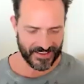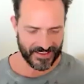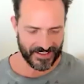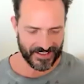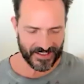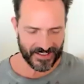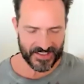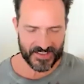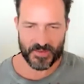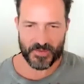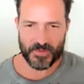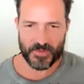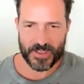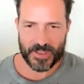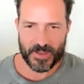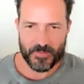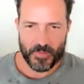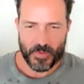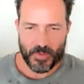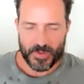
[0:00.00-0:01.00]
think that's a
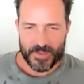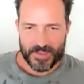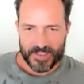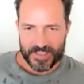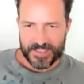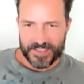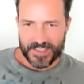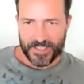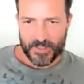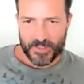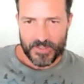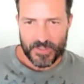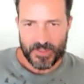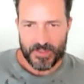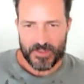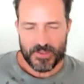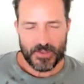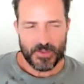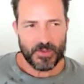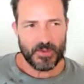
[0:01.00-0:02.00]
really important distinction
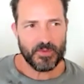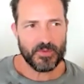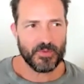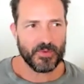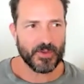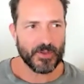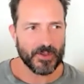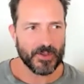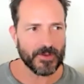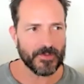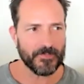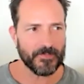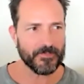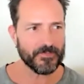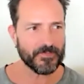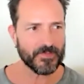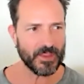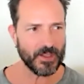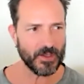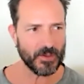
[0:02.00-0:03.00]
too, for
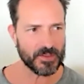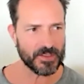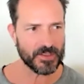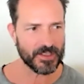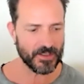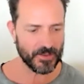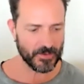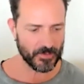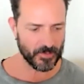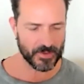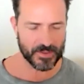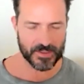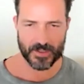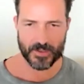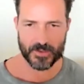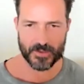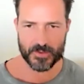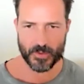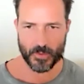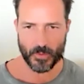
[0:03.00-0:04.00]
those that are
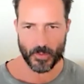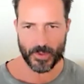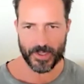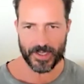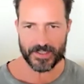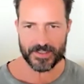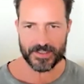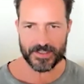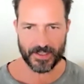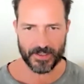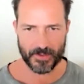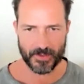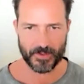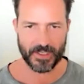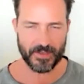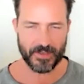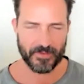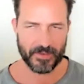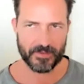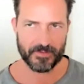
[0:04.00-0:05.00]
results oriented, or
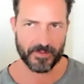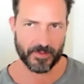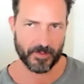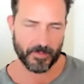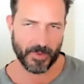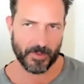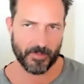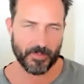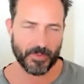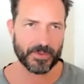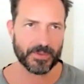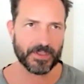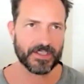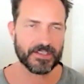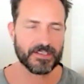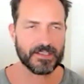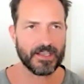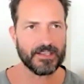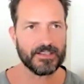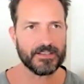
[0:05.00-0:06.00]
even for people,
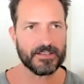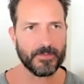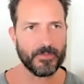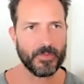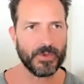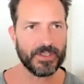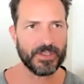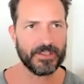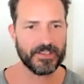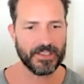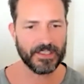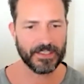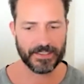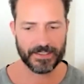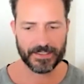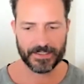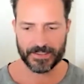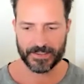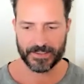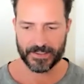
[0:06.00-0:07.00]
let's say someone
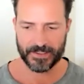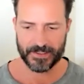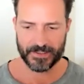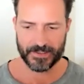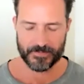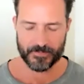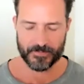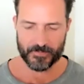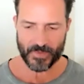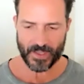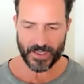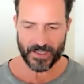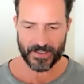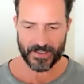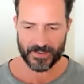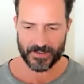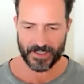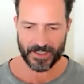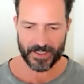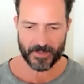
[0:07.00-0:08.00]

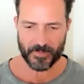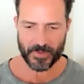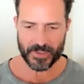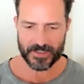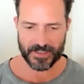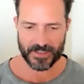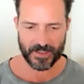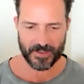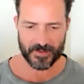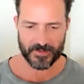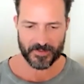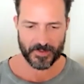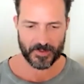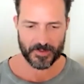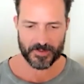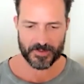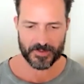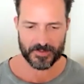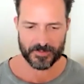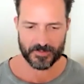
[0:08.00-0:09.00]
like myself,
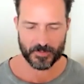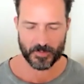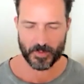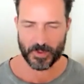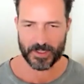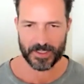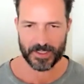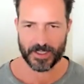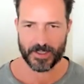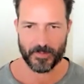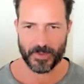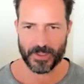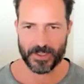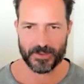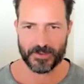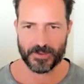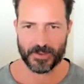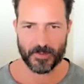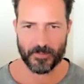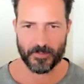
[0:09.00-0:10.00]
who's really
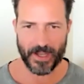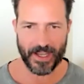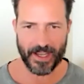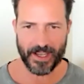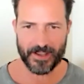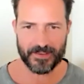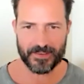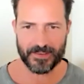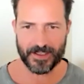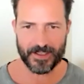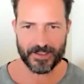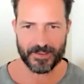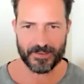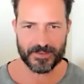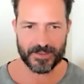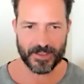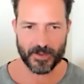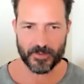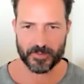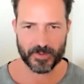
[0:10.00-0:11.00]
committed to the path, and
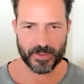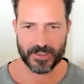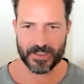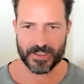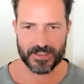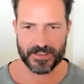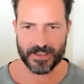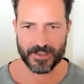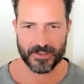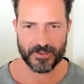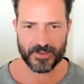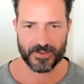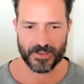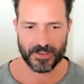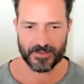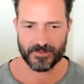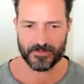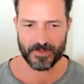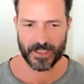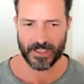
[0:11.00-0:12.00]

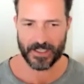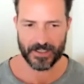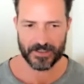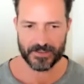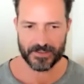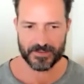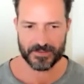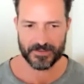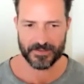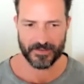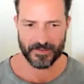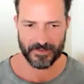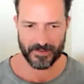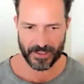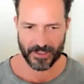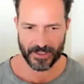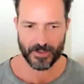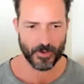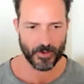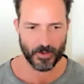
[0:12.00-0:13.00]
self-realization is
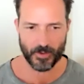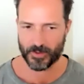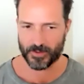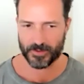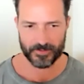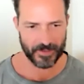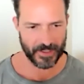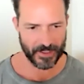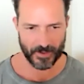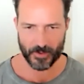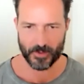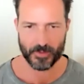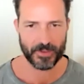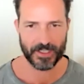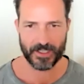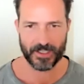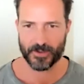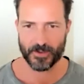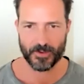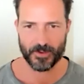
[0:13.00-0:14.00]
the goal, the
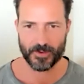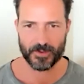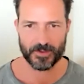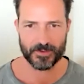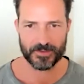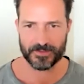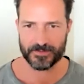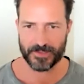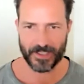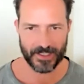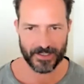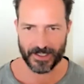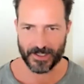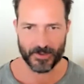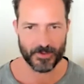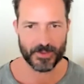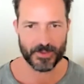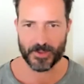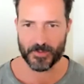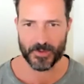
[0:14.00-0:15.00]
only goal, then the
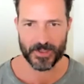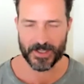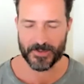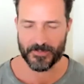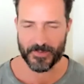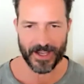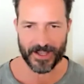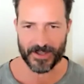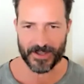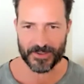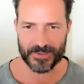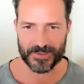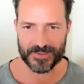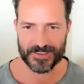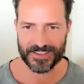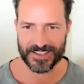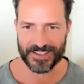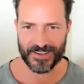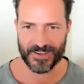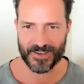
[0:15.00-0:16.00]
only one that matters.
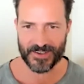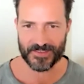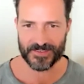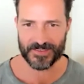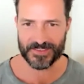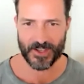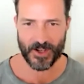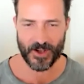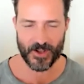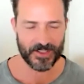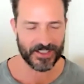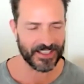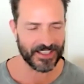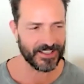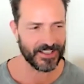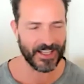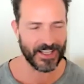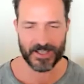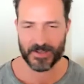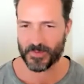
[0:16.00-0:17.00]
Call it
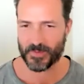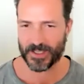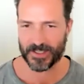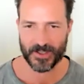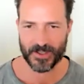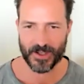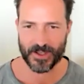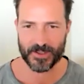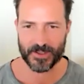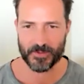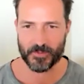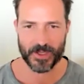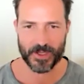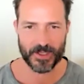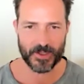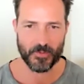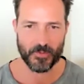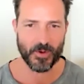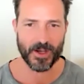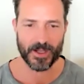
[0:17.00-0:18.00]
enlightenment, call it what
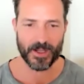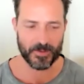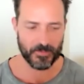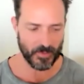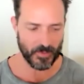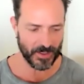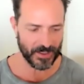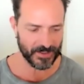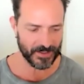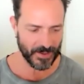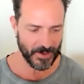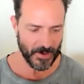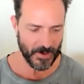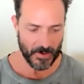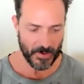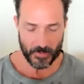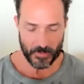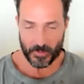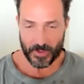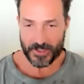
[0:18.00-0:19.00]
you want, but
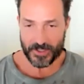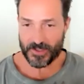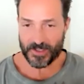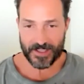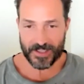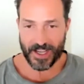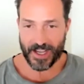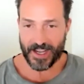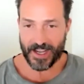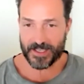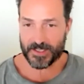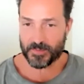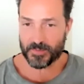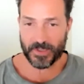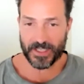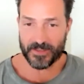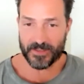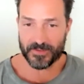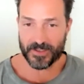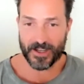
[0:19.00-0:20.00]
reaching the highest
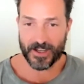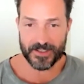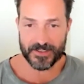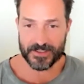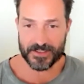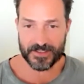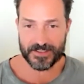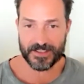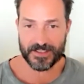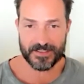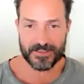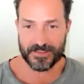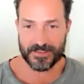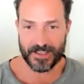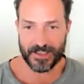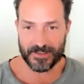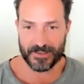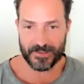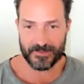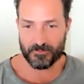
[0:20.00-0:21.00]
plane of consciousness
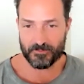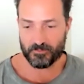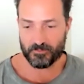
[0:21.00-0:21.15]
that